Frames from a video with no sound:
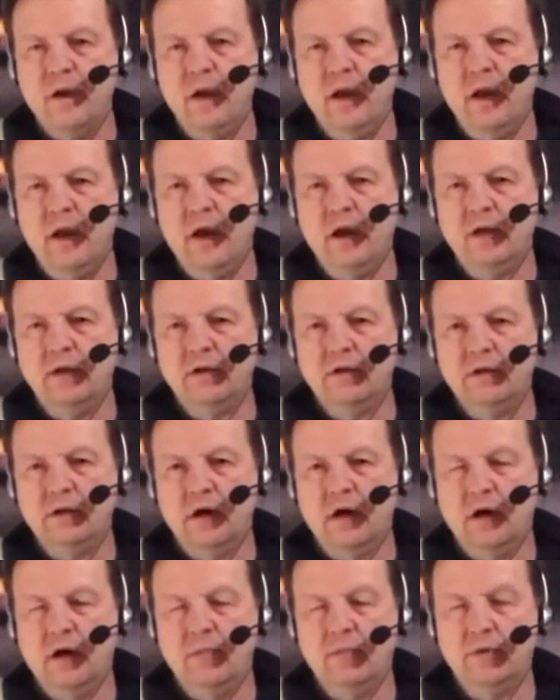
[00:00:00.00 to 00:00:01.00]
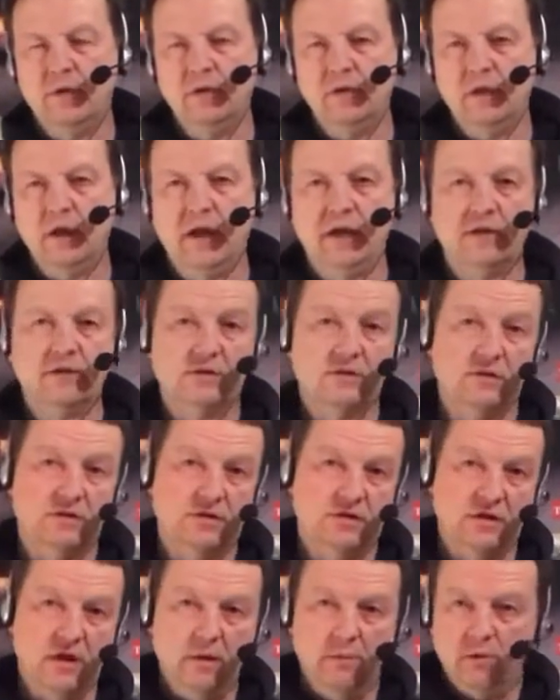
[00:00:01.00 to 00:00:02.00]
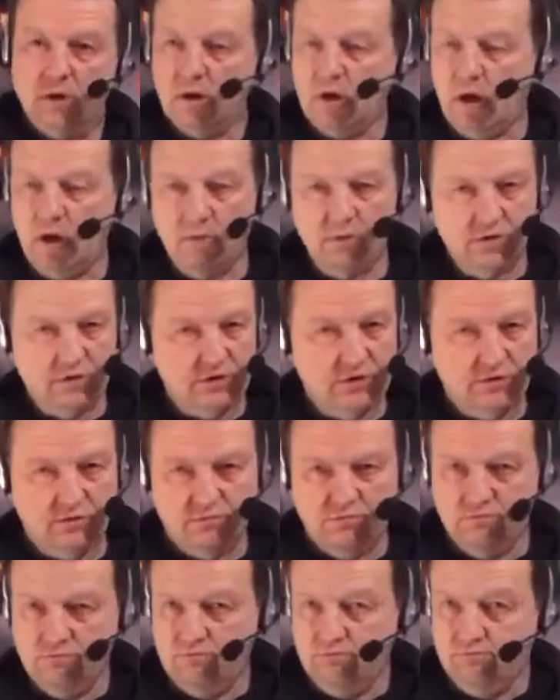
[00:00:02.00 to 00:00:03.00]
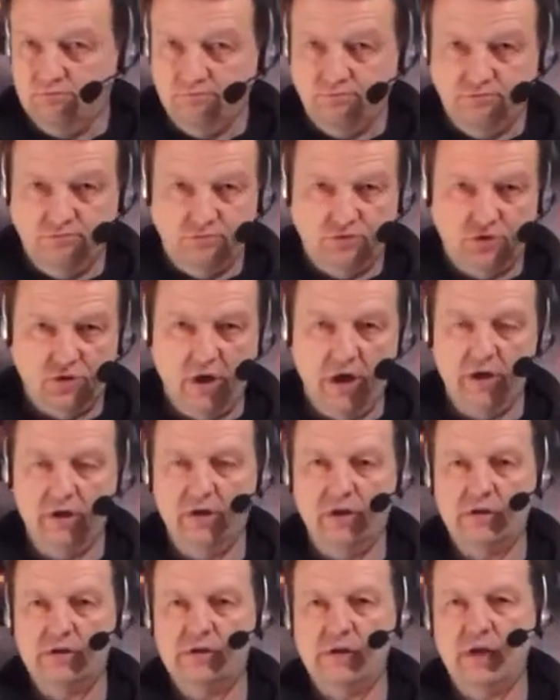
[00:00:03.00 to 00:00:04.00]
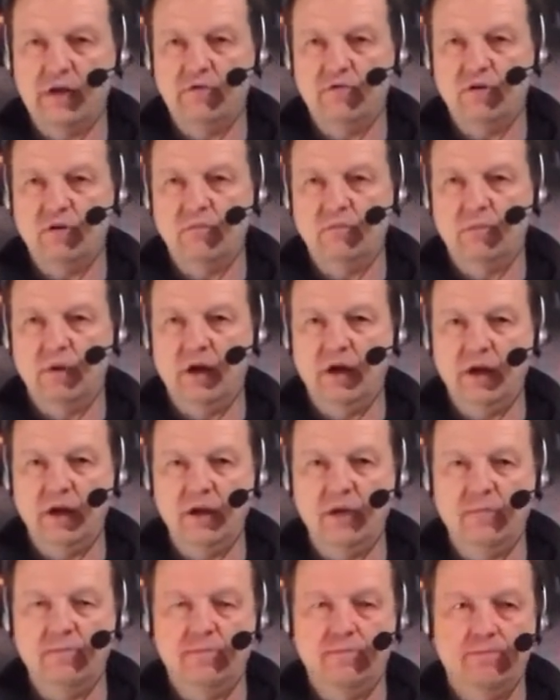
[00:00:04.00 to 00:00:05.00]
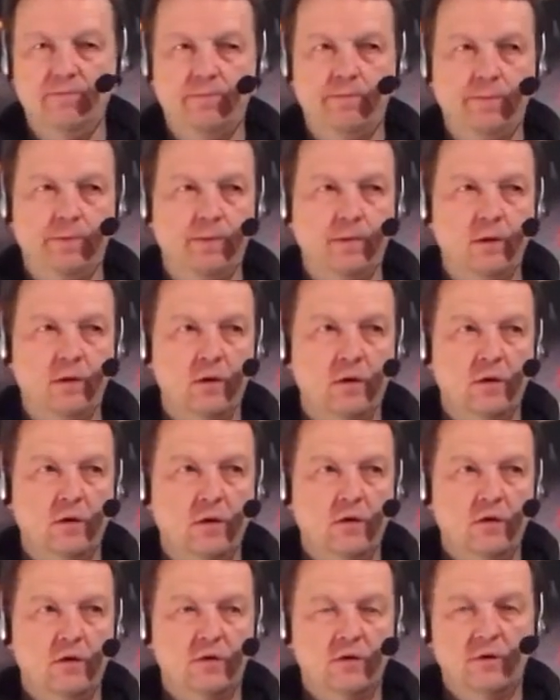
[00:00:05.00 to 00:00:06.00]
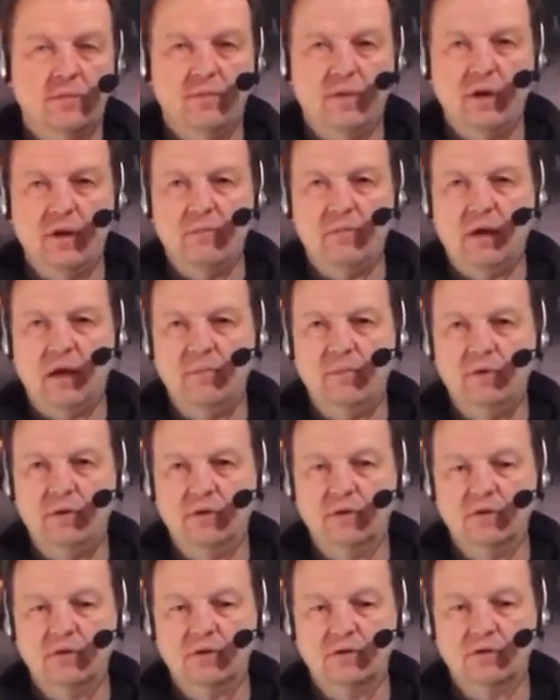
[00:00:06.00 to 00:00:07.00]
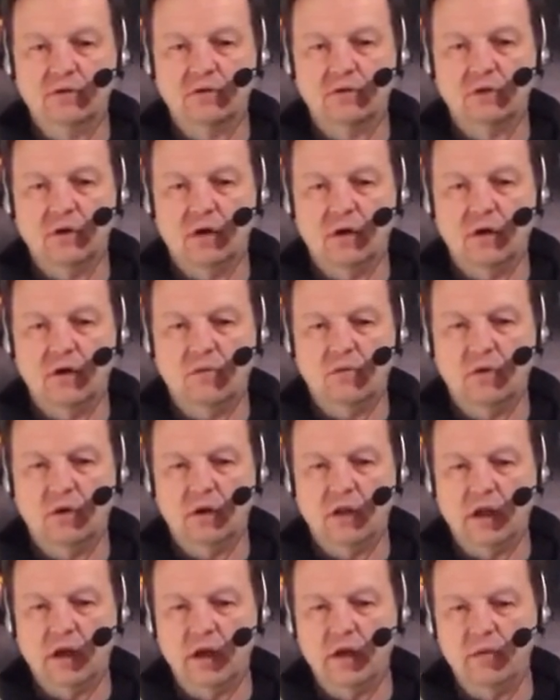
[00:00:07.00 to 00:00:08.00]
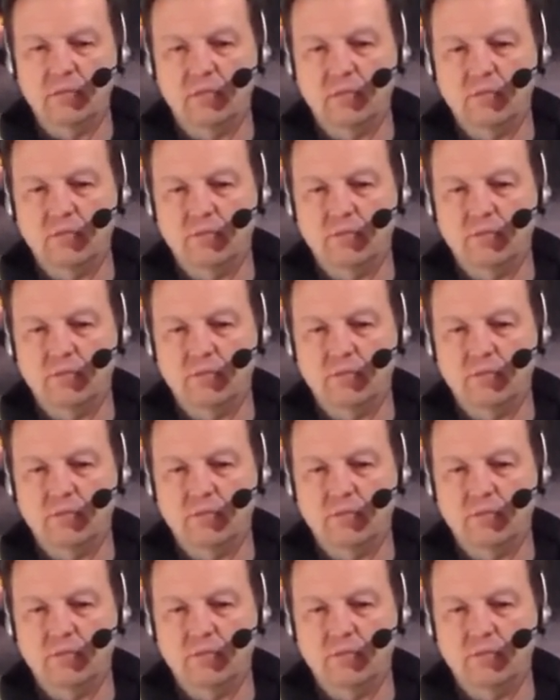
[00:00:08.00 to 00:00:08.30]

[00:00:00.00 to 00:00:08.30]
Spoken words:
And but last summer I was trying to save up money to pay my bills while I